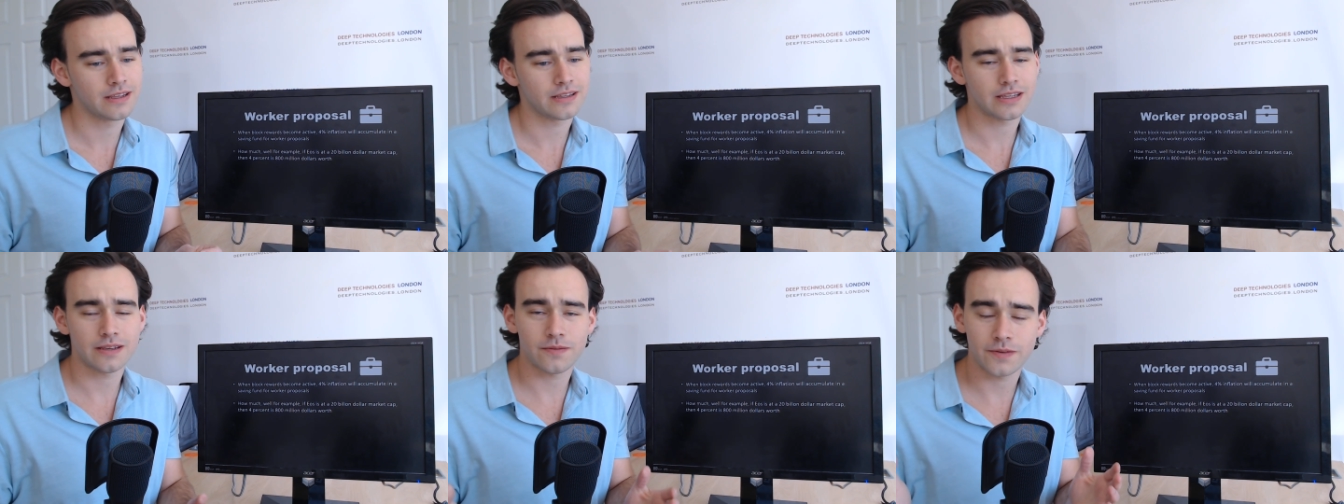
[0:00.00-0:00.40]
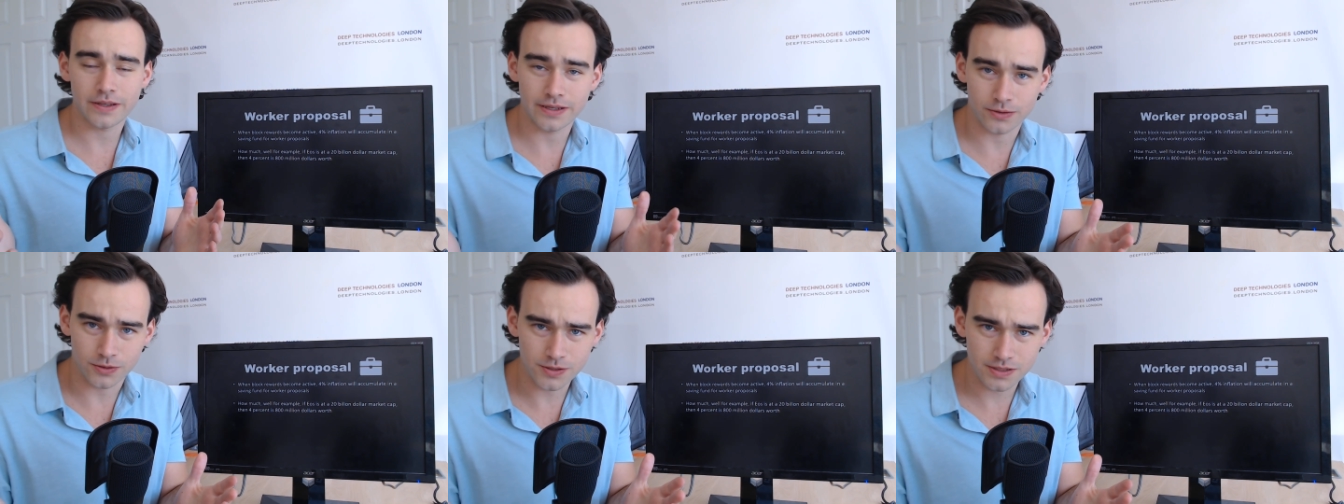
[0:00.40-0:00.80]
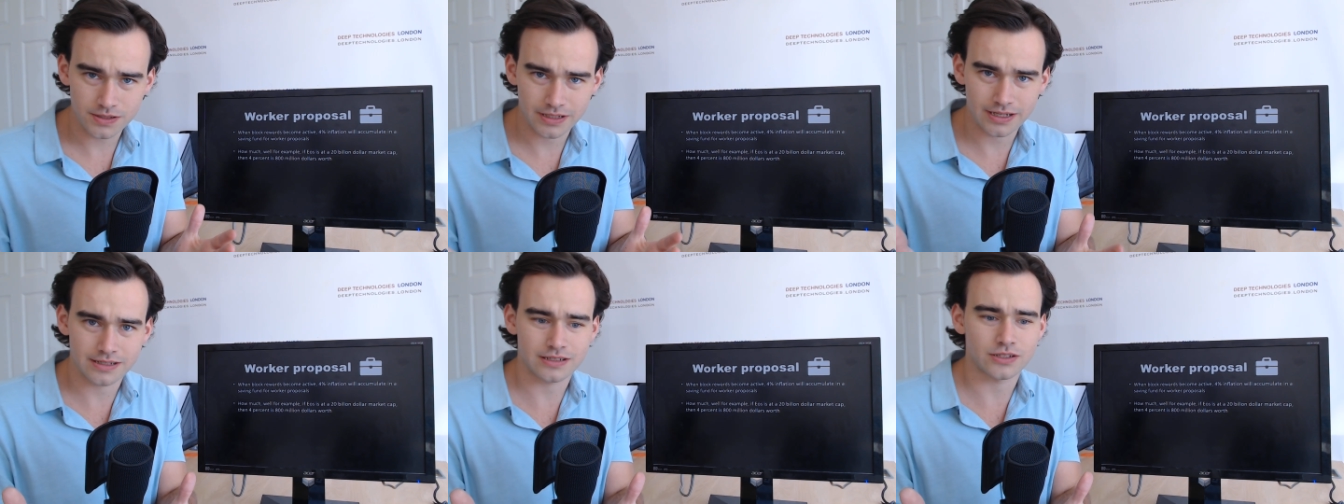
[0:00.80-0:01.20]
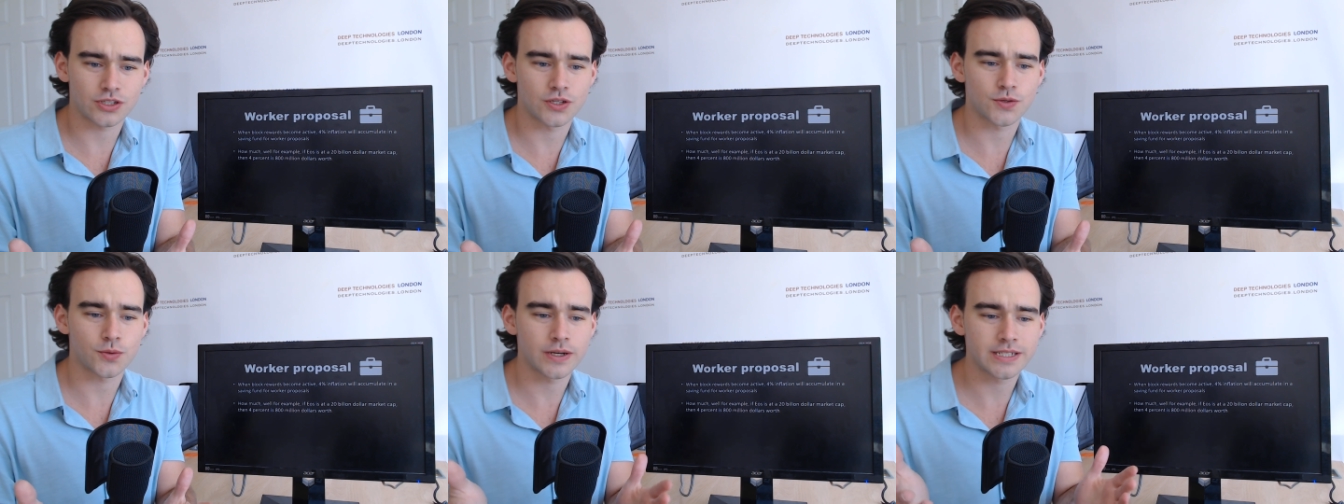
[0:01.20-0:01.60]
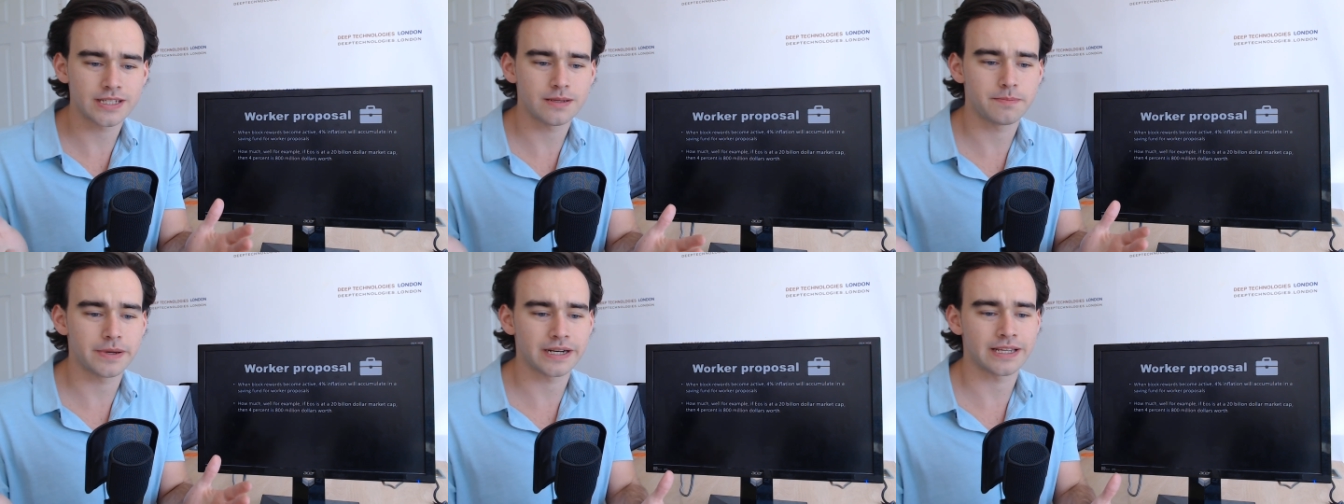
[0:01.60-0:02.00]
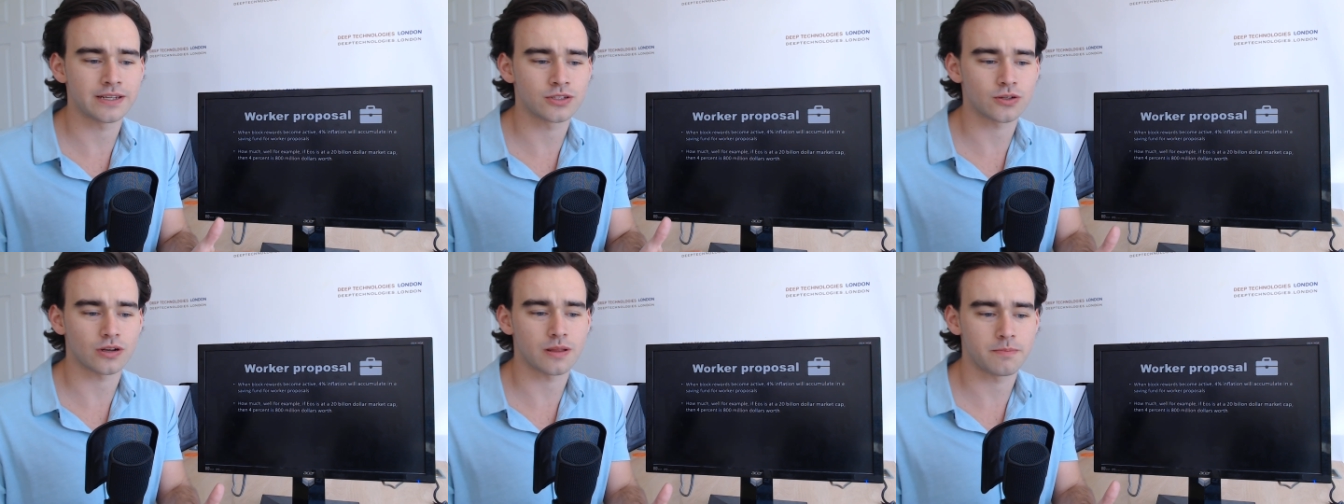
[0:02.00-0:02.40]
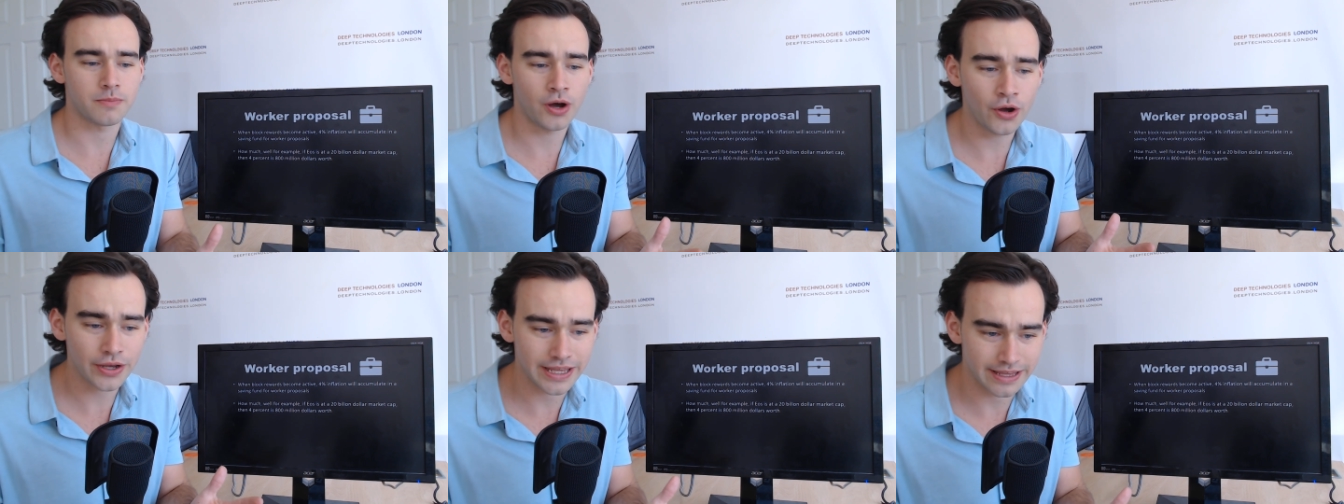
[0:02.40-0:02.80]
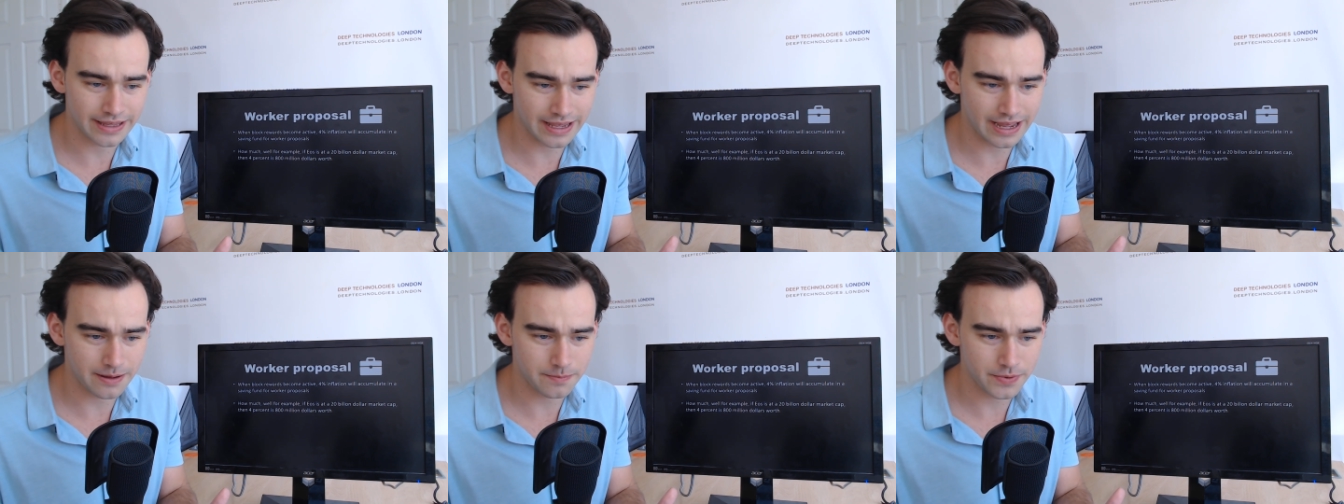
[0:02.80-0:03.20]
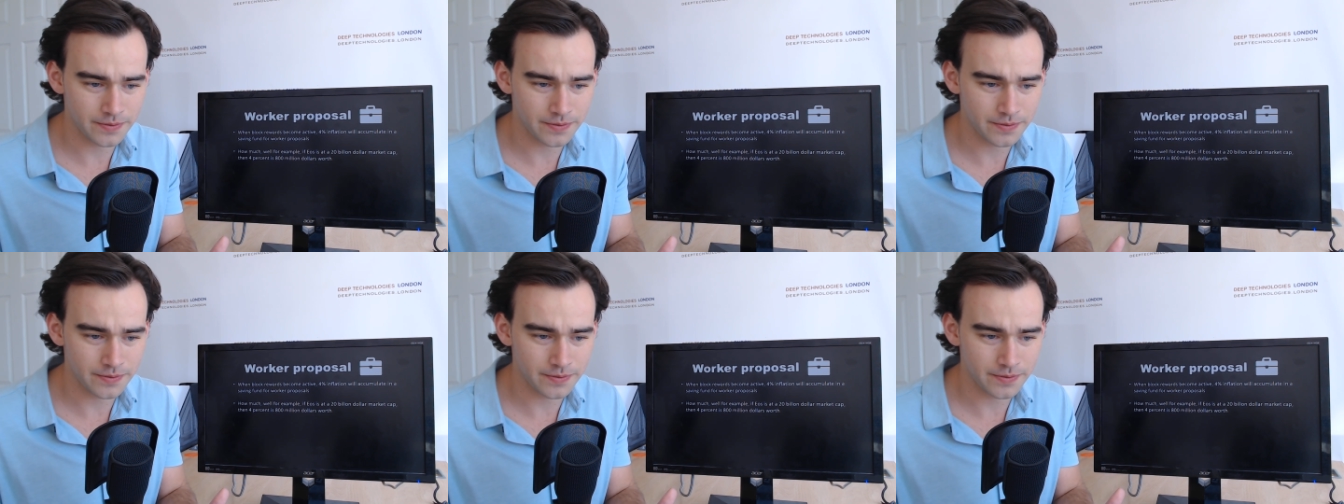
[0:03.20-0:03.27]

if EOS is at a $20 billion market cap,